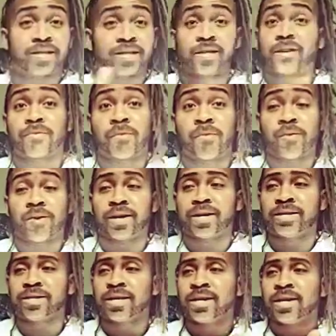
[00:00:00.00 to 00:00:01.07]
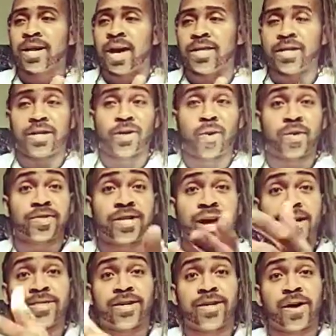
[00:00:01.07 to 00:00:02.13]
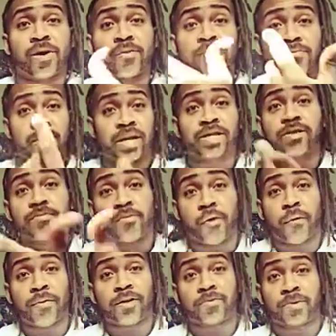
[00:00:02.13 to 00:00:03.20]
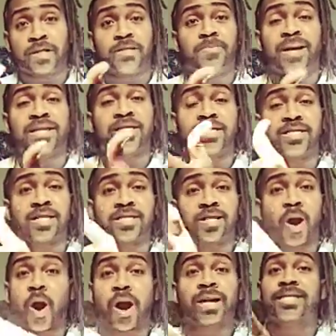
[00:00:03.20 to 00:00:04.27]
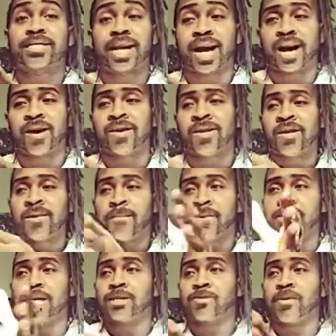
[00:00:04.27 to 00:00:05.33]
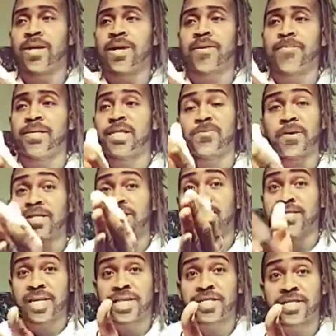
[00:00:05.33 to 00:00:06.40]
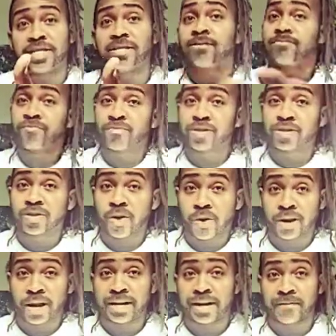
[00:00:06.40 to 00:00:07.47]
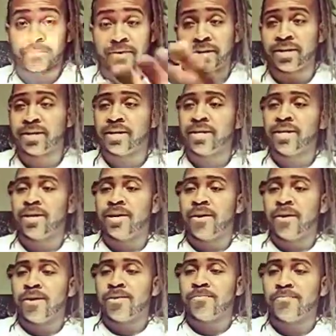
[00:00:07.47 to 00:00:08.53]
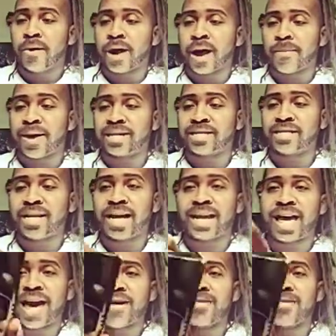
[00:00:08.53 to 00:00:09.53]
silver ones, and then, of course, you have the original movies, which is basically just the art style. But this one here being a special edition, a whole lot different. But I'm actually glad to have